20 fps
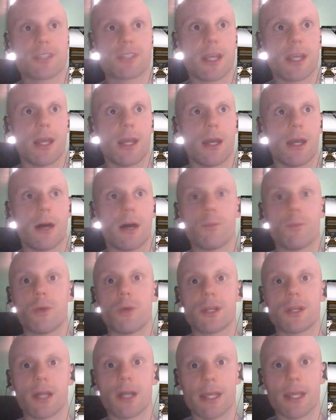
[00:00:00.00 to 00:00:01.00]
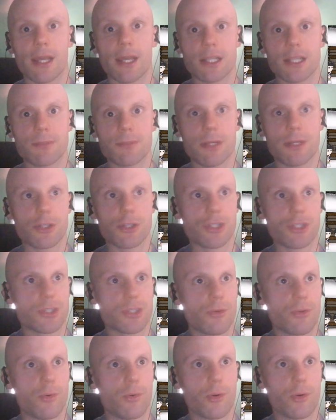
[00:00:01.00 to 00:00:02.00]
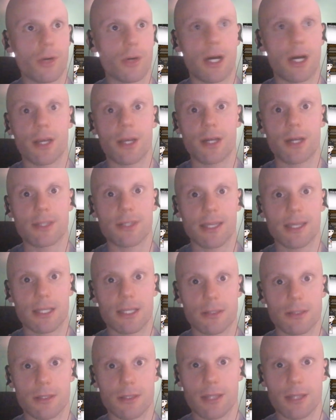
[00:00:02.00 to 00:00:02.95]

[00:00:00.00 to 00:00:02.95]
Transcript: say on woodcutting expeditions or on hunting